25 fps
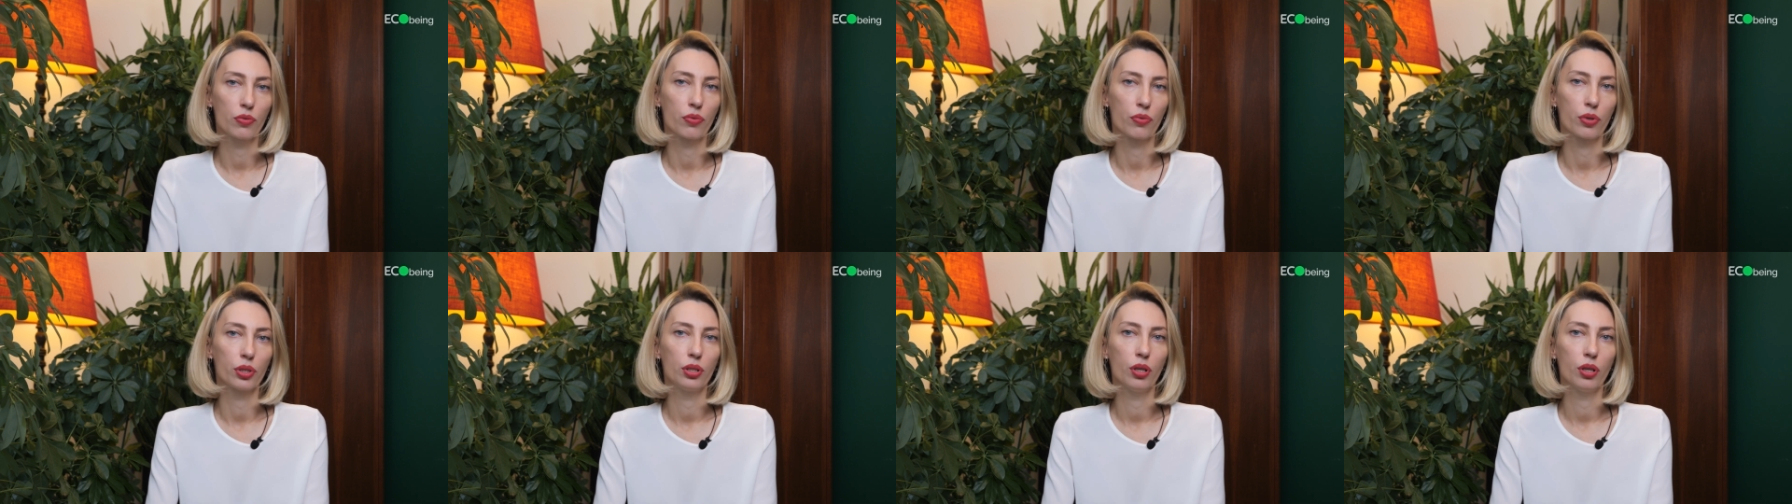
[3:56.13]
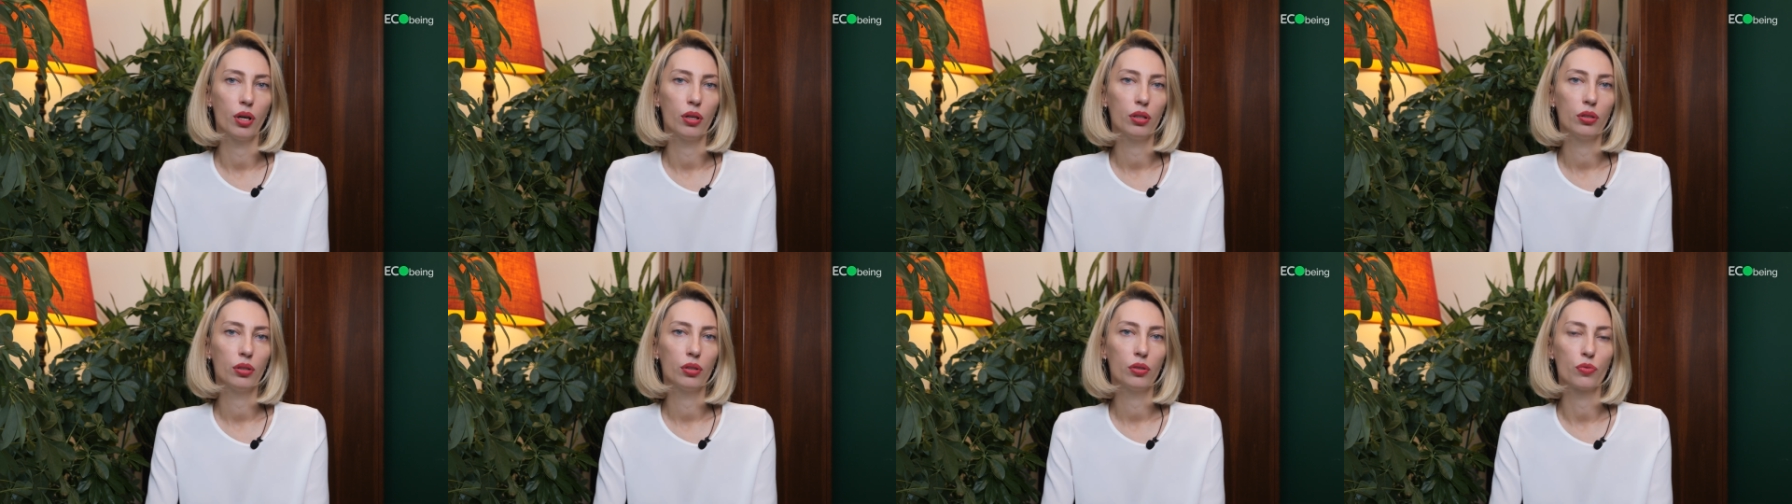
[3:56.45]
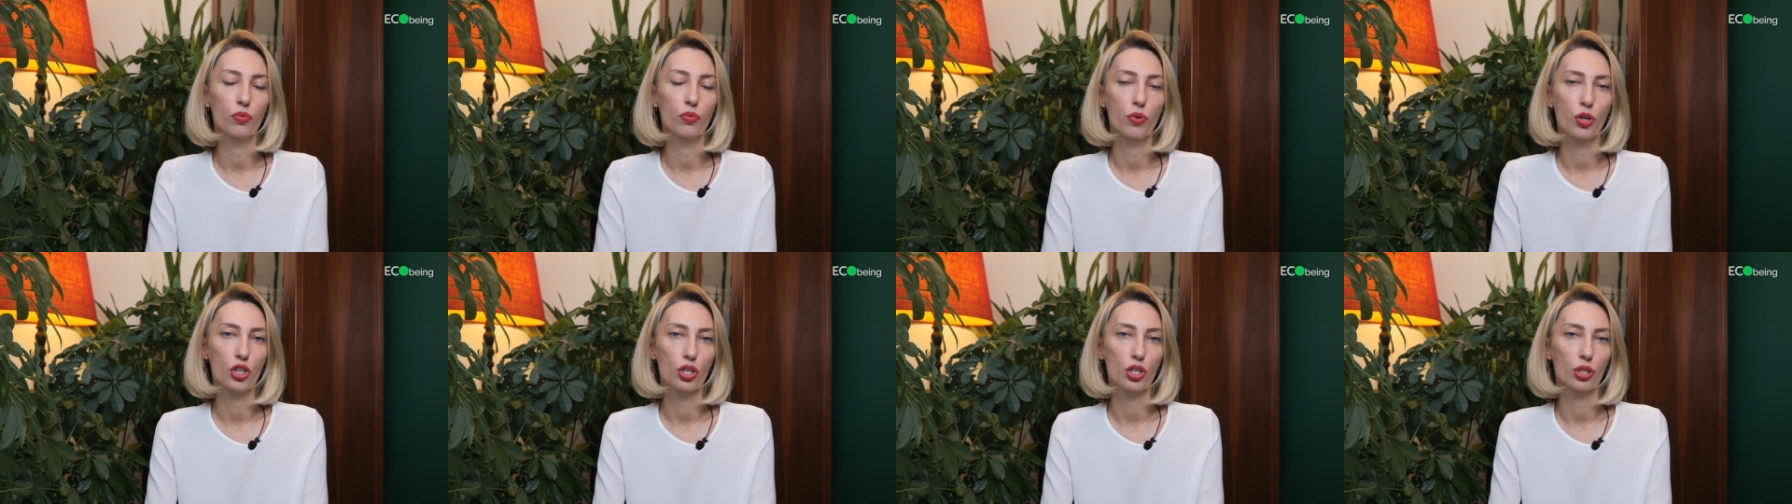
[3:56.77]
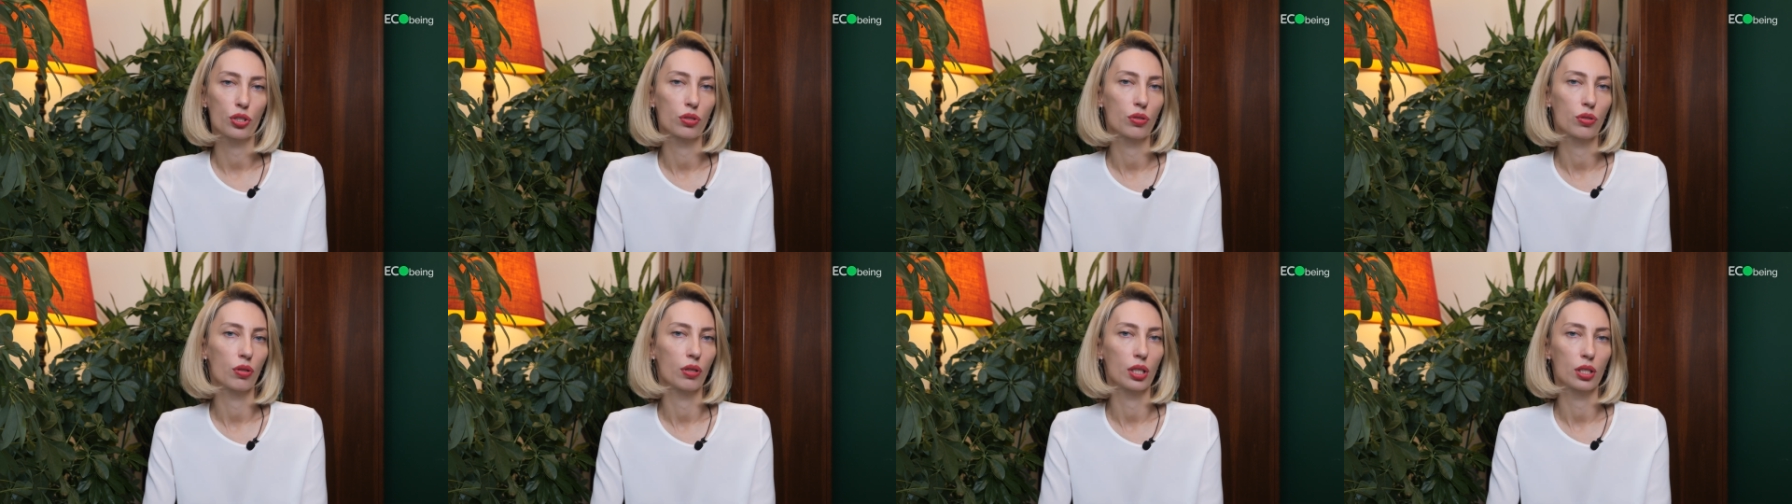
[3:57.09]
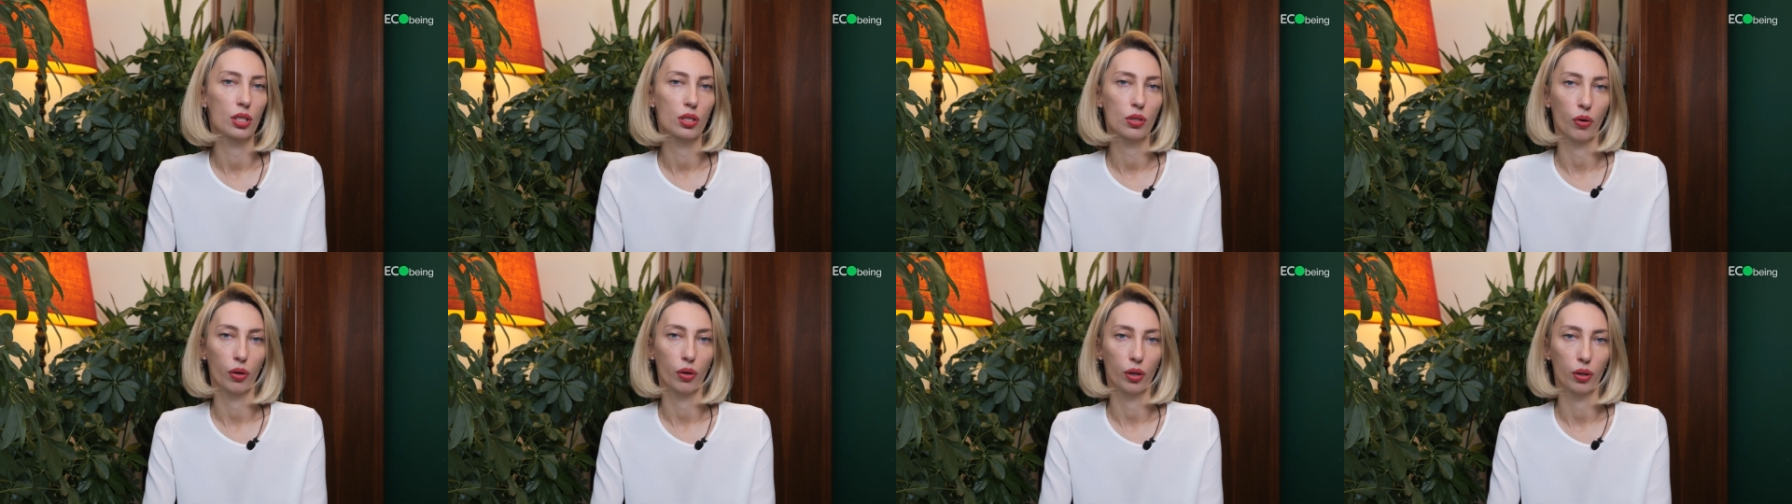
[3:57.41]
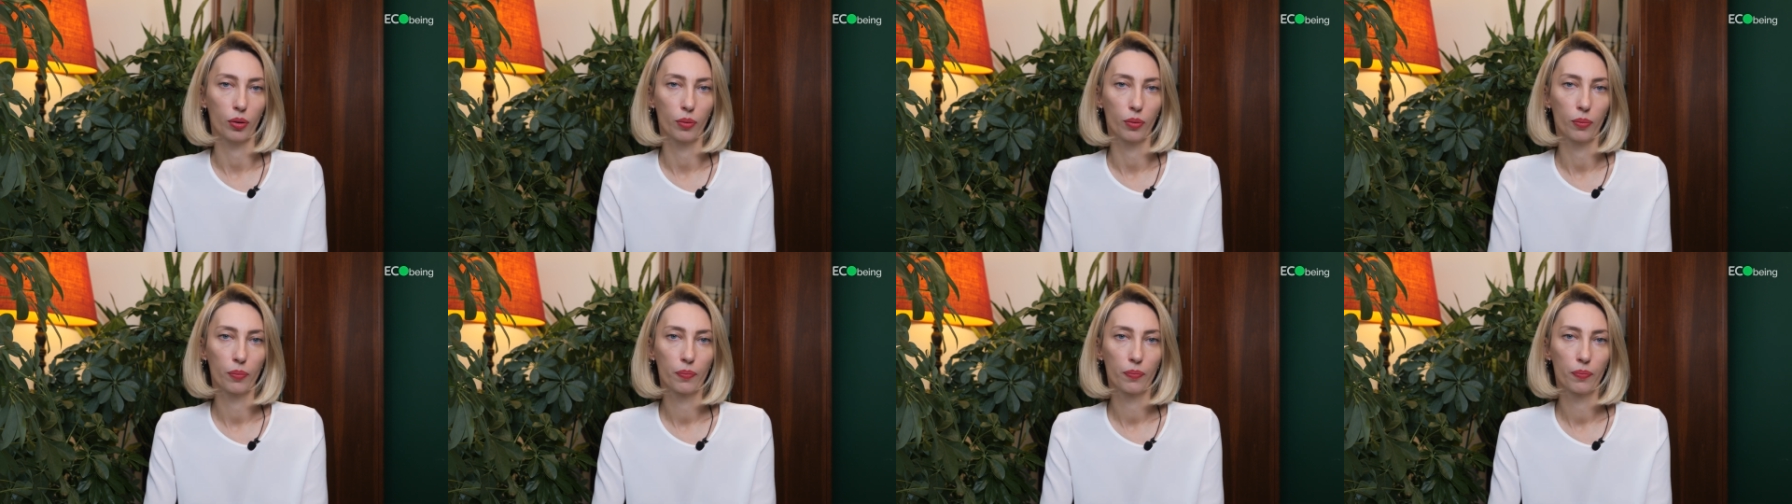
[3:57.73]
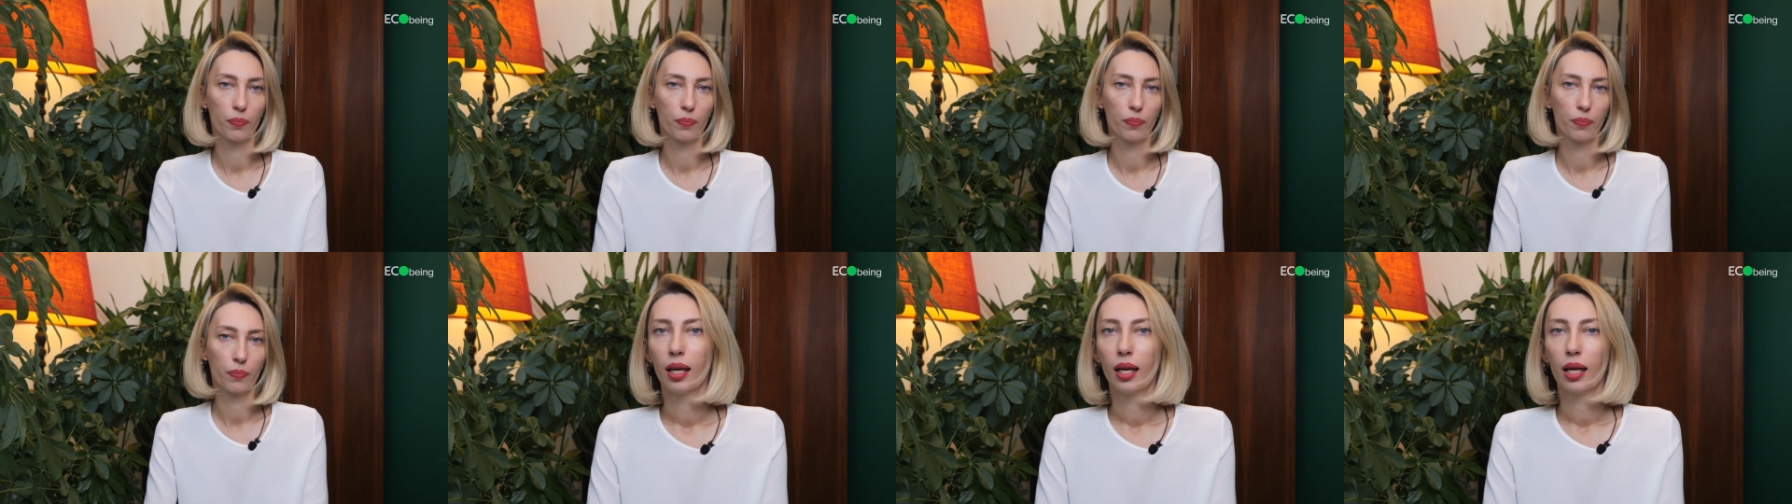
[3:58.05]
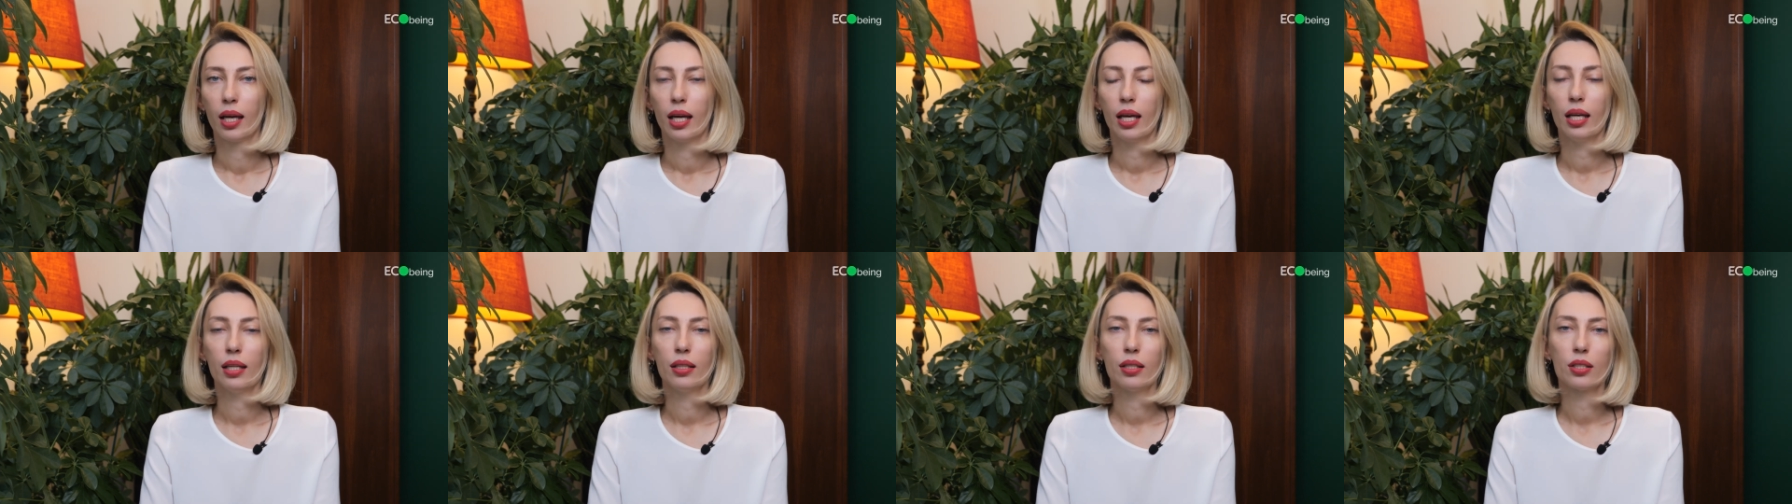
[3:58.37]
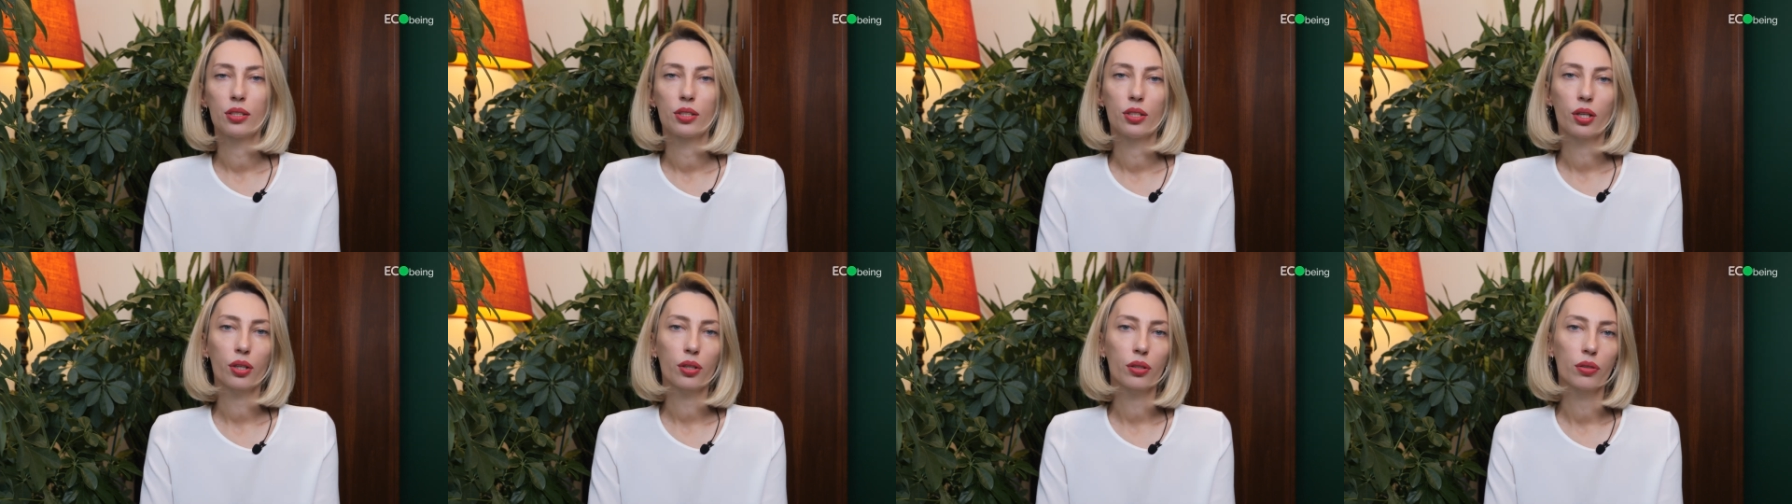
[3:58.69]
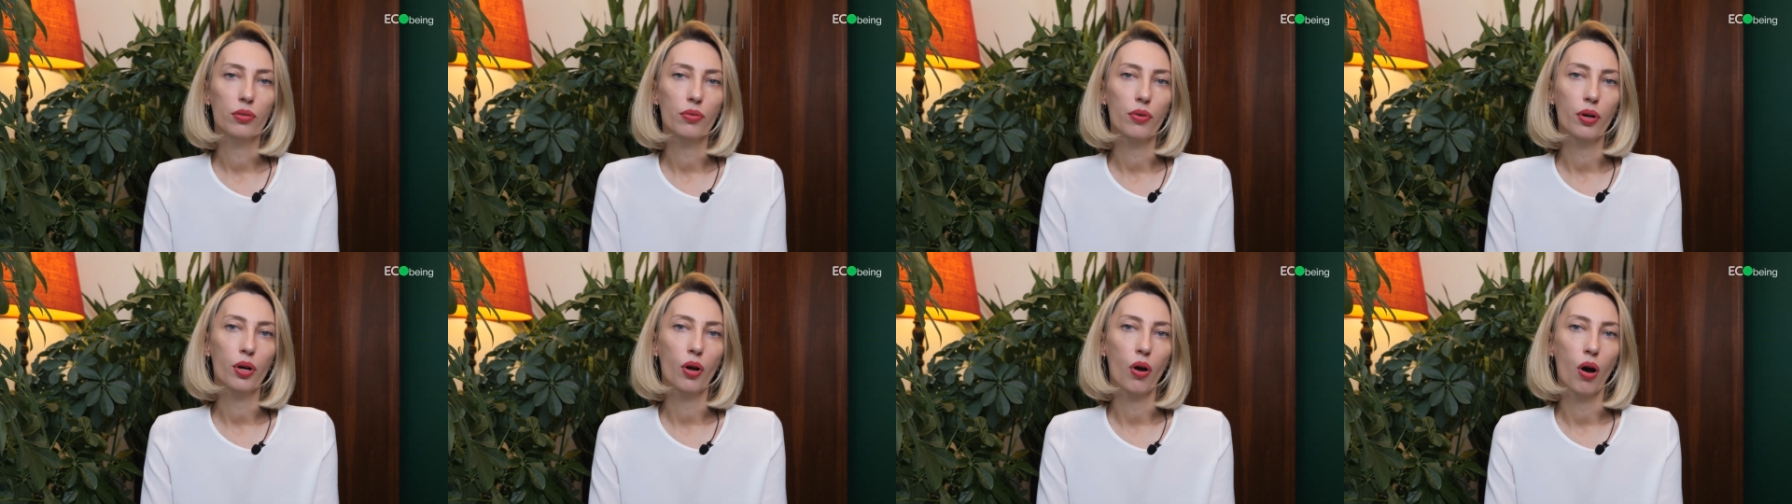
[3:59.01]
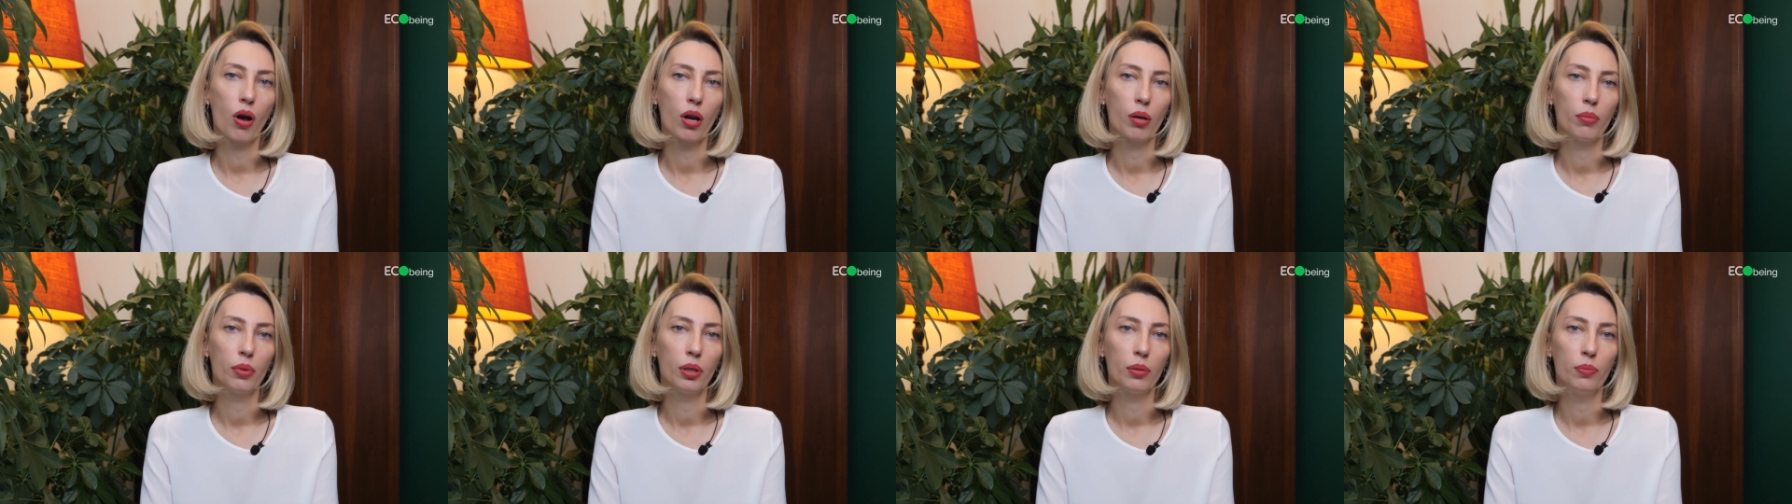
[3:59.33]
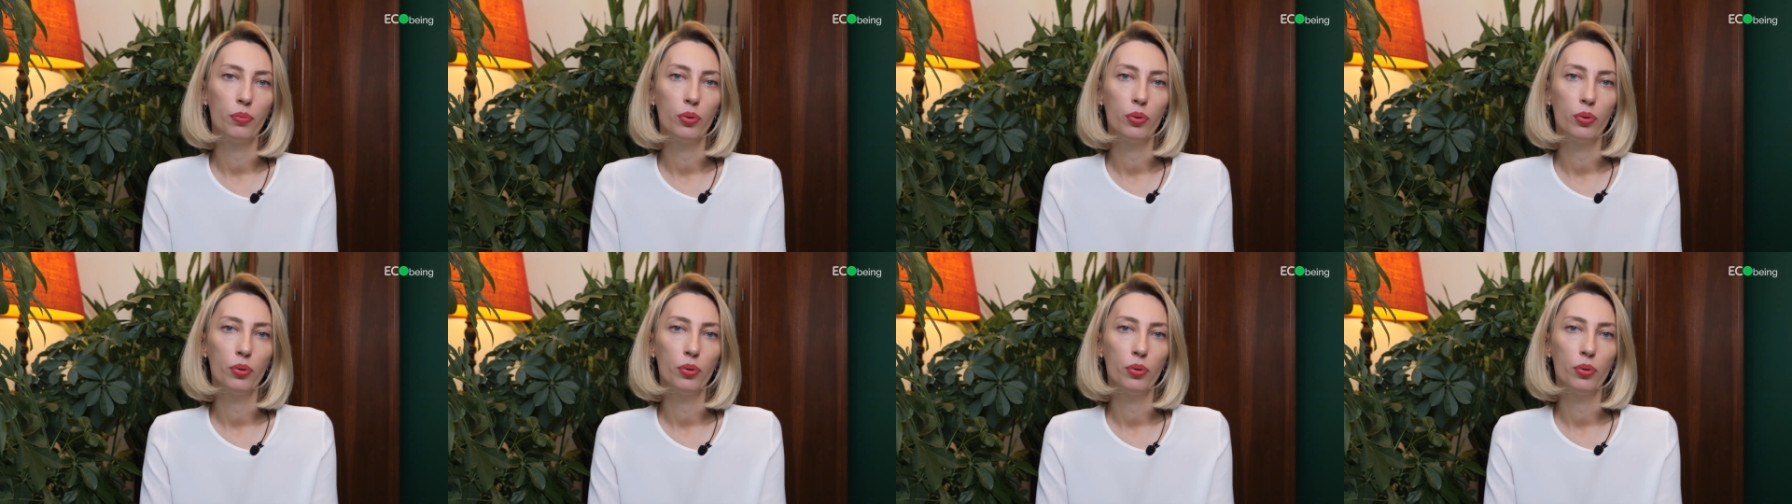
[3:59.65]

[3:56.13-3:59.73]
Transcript: returning nutrition to the soil. In a circular economy, a